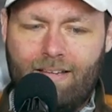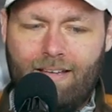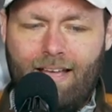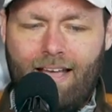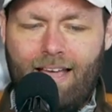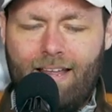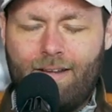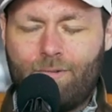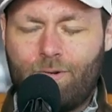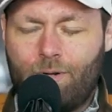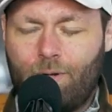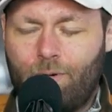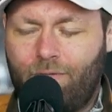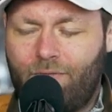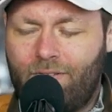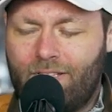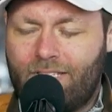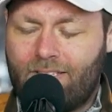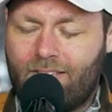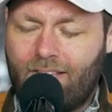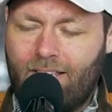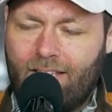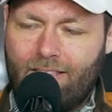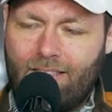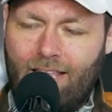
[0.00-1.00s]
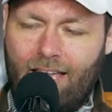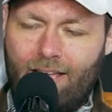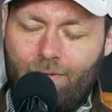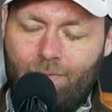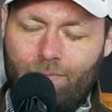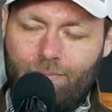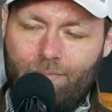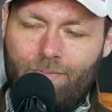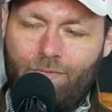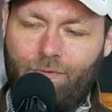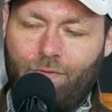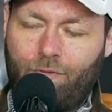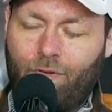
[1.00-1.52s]
I don't know if it's like how to
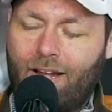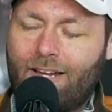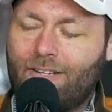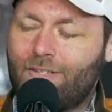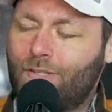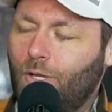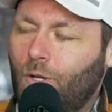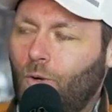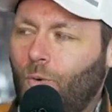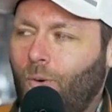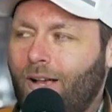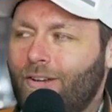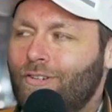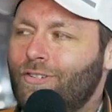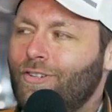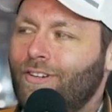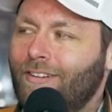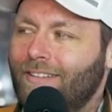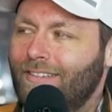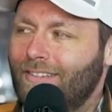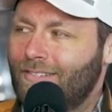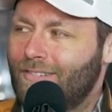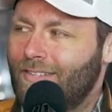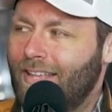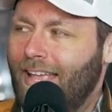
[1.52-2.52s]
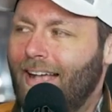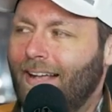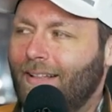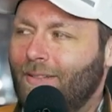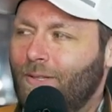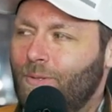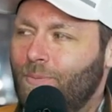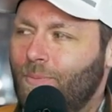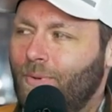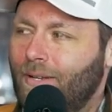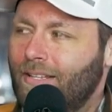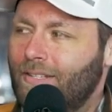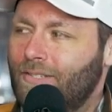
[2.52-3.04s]
phrase the question
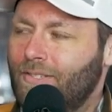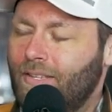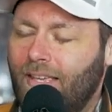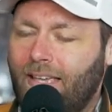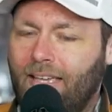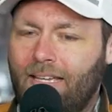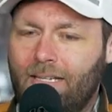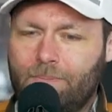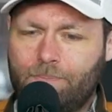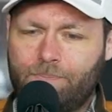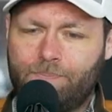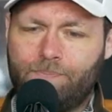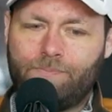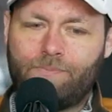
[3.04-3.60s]
exactly, but it's like,